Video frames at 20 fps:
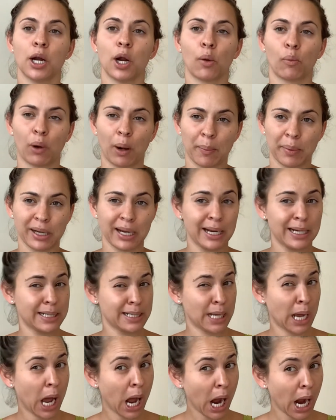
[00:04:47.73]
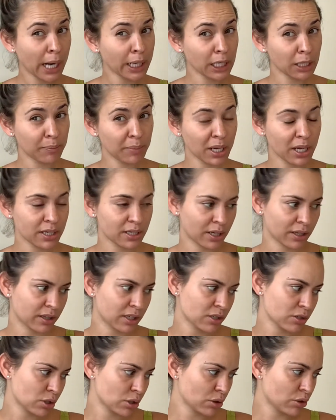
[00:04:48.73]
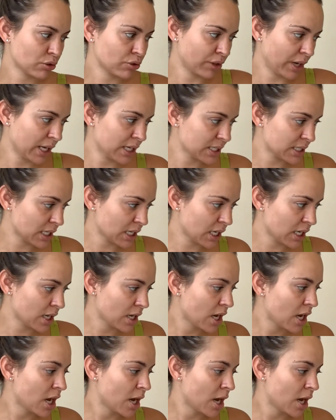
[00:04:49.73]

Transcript: prep it a tiny bit, nothing too crazy.